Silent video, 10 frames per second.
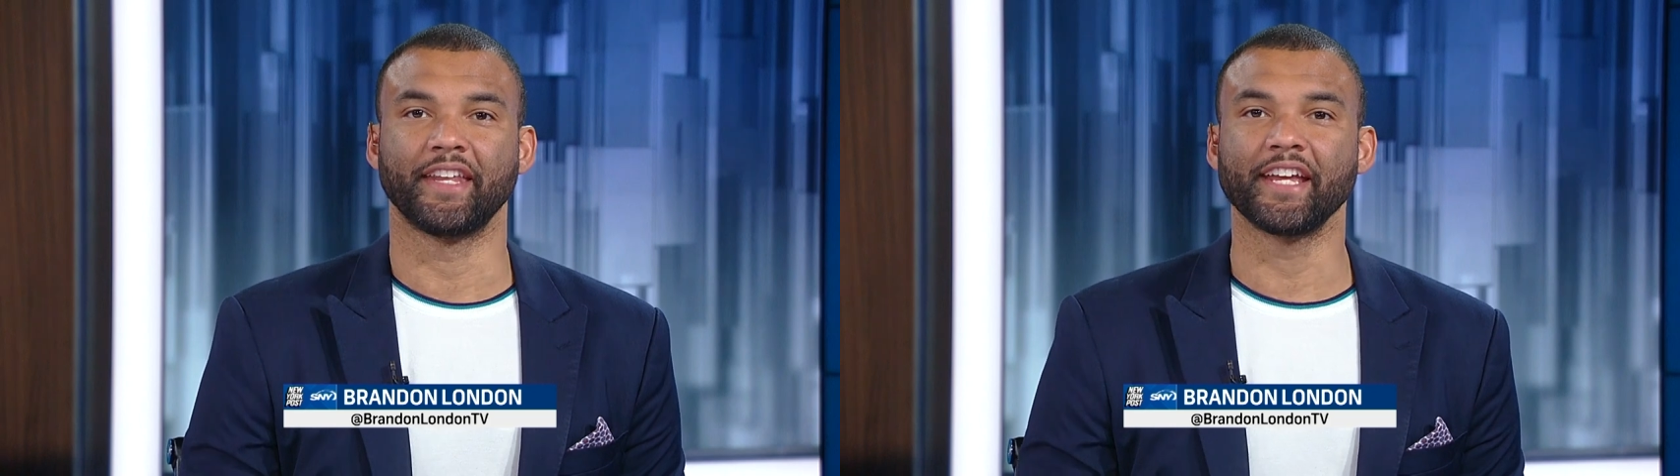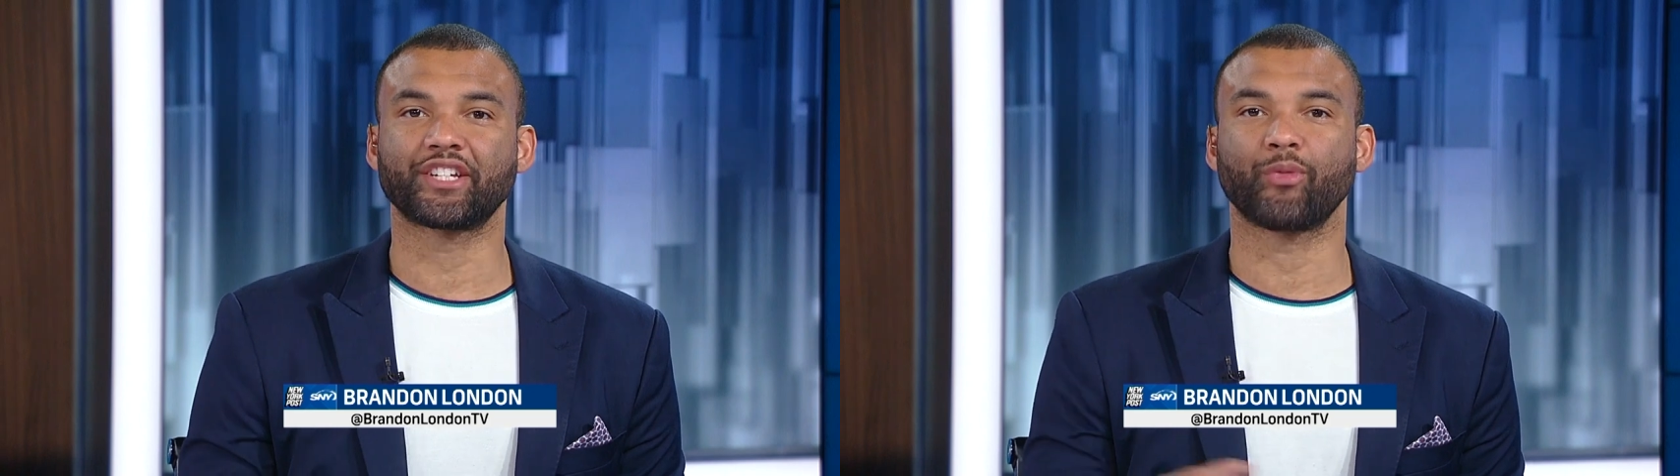
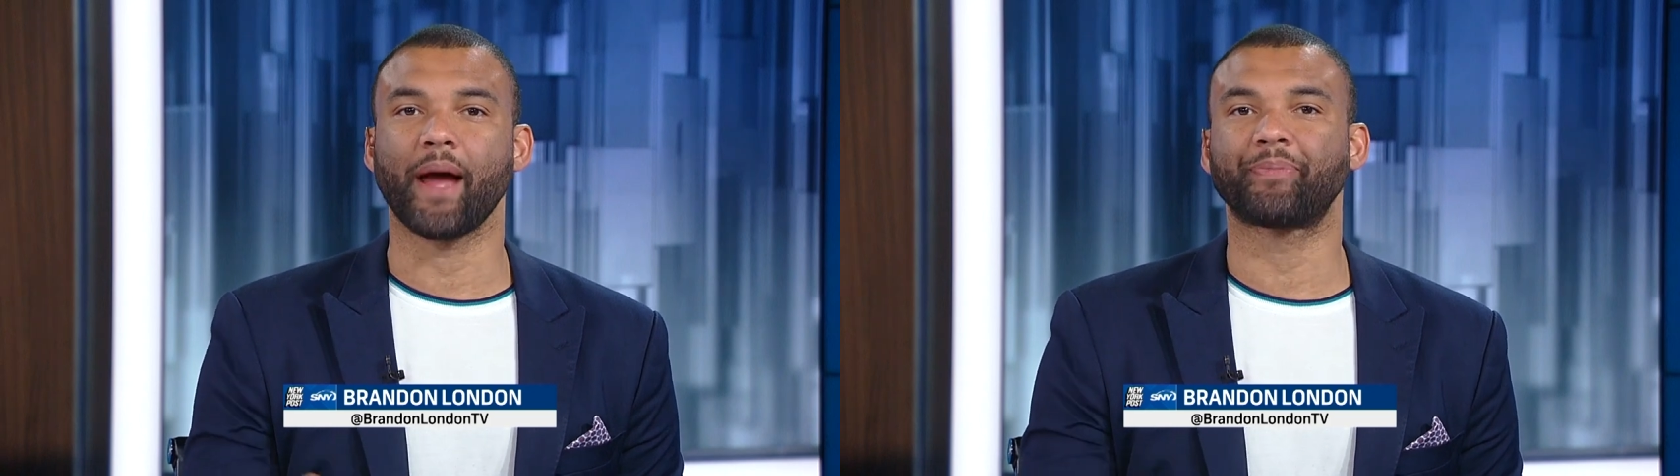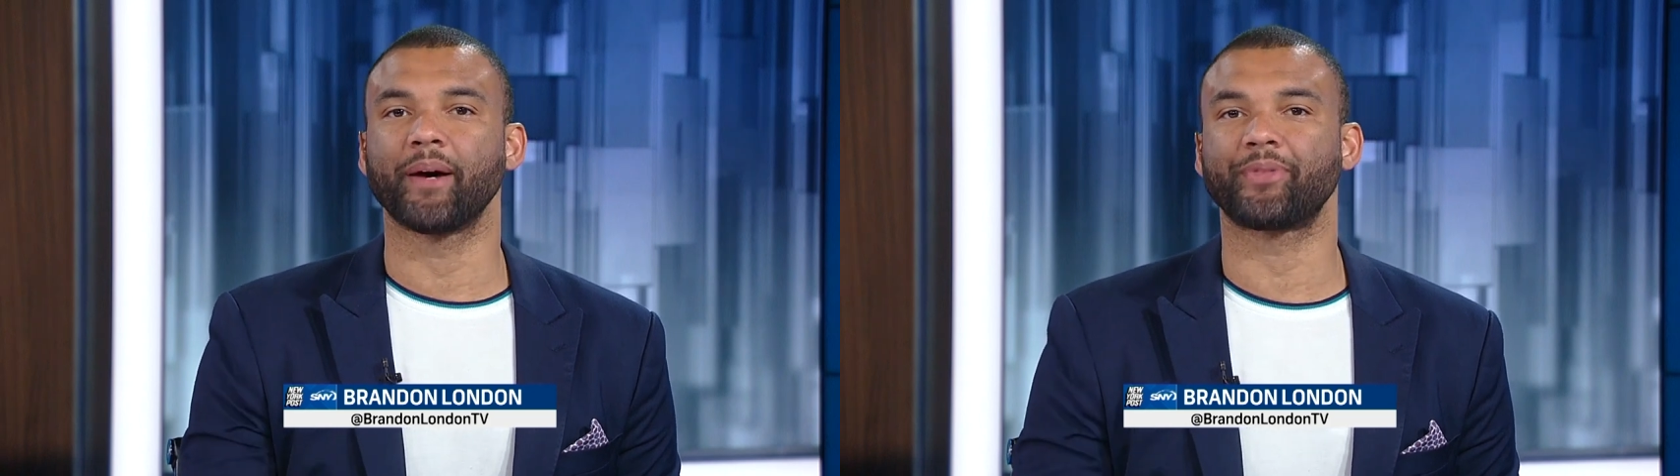The Knicks
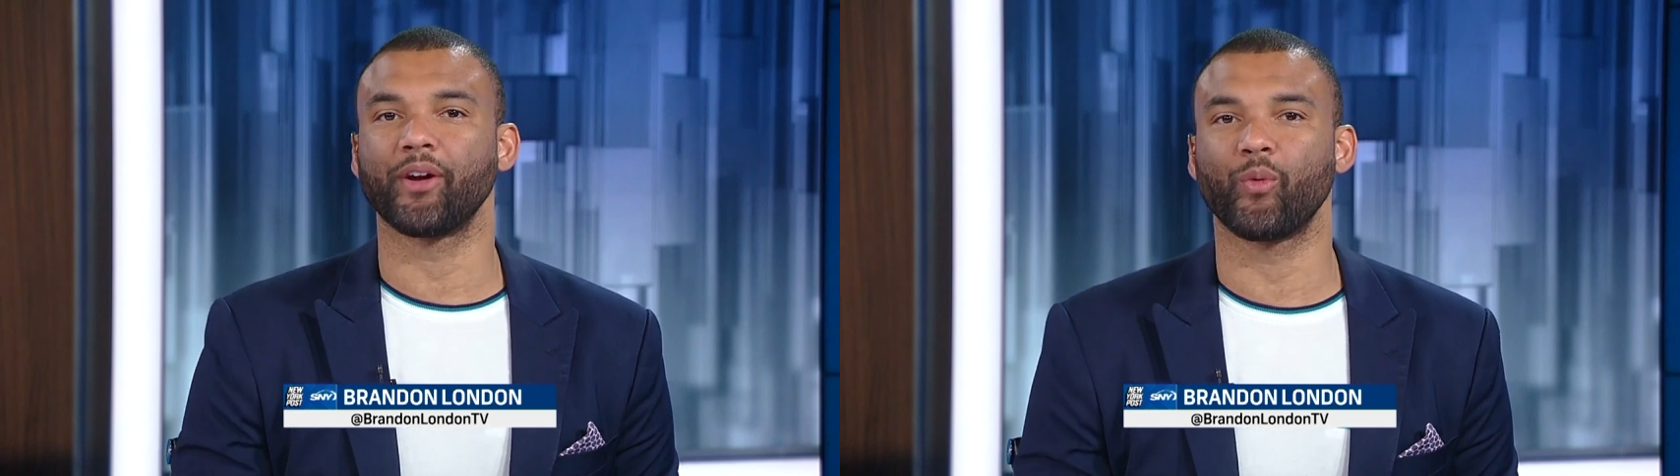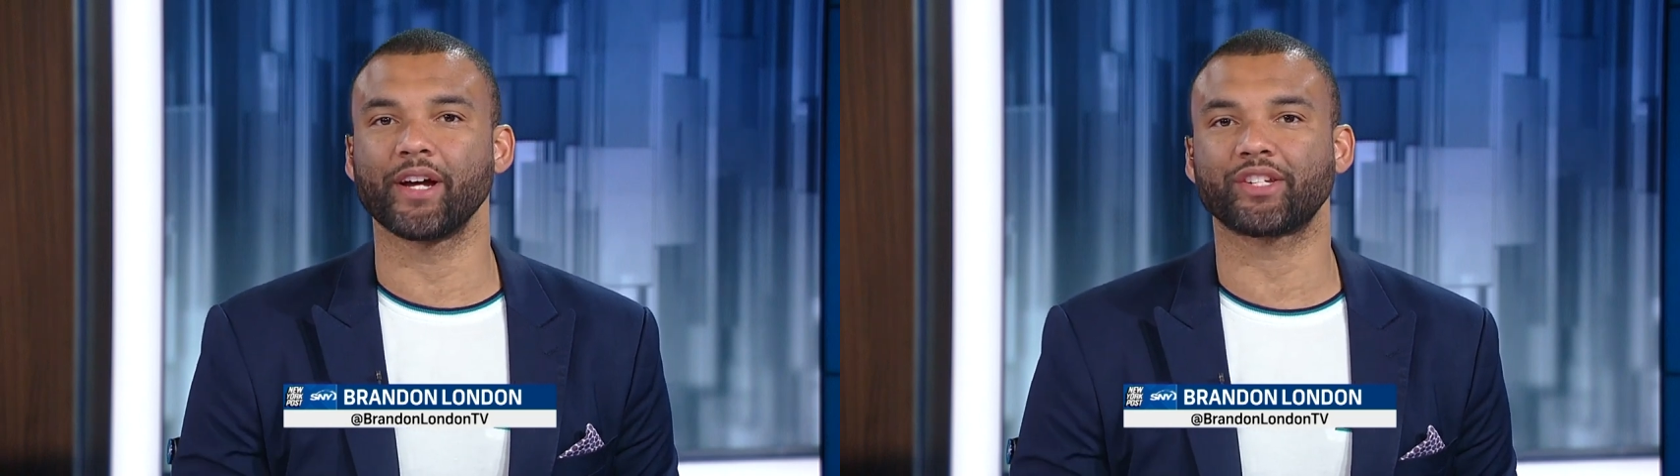wrapped
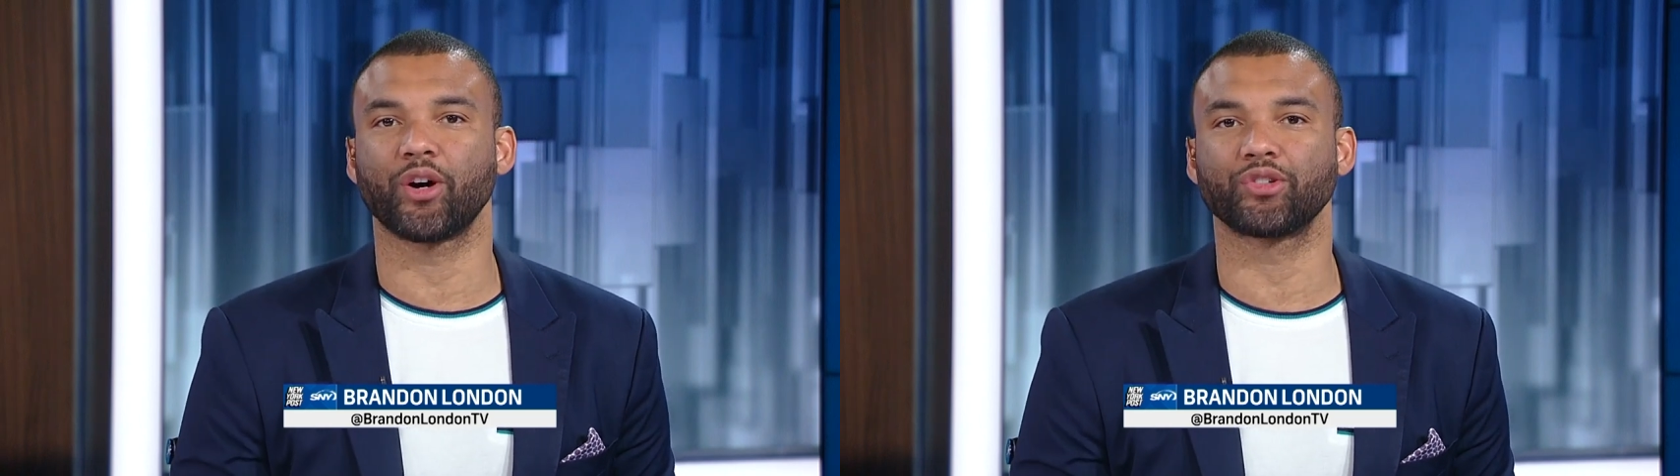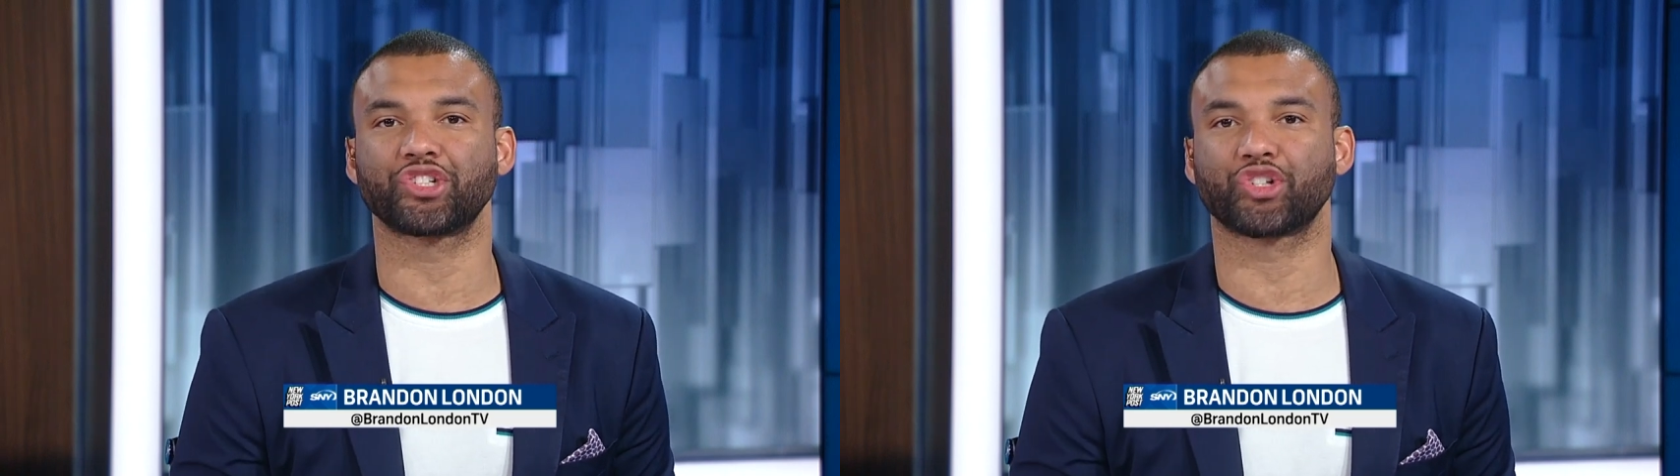up their
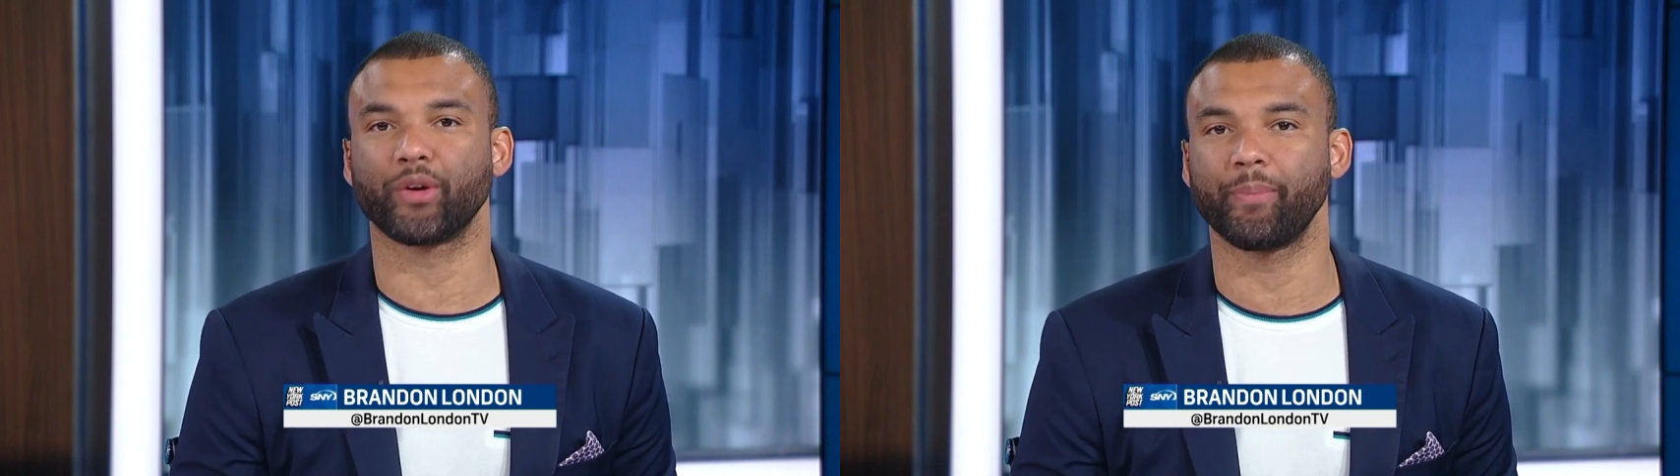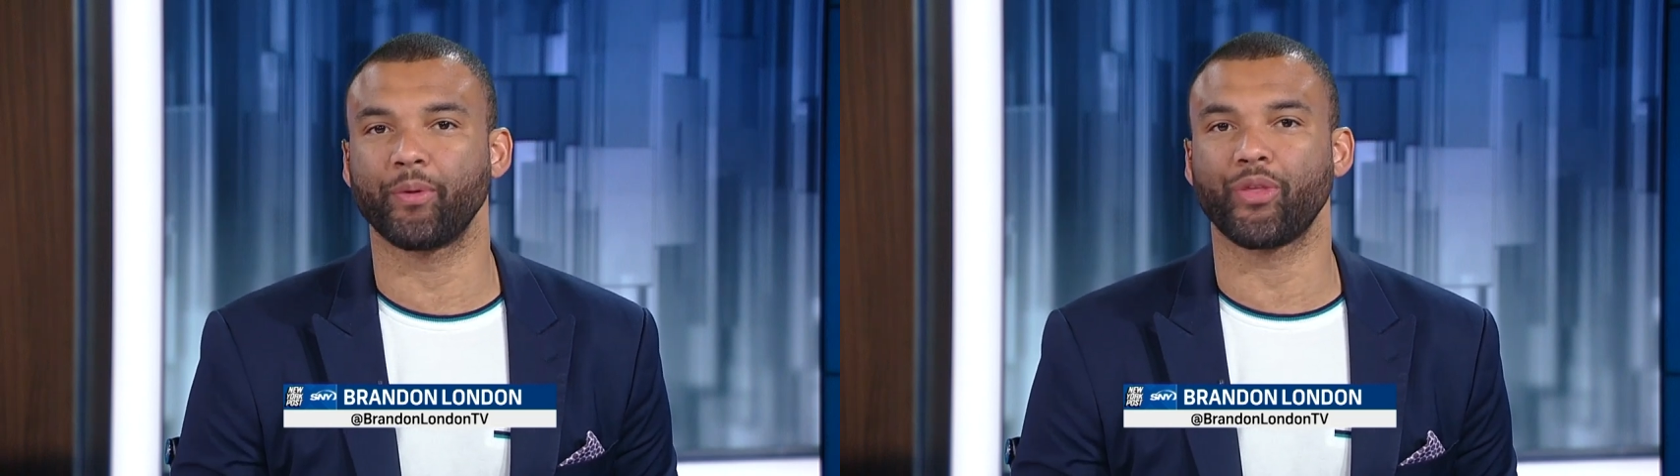West Coast
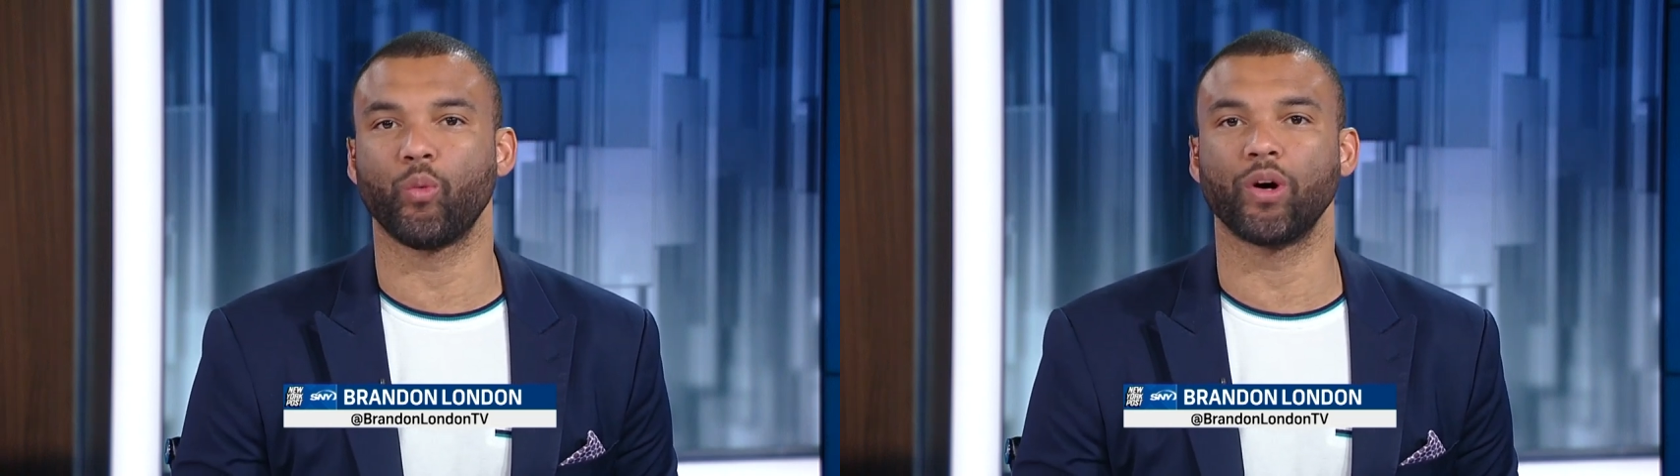trip with a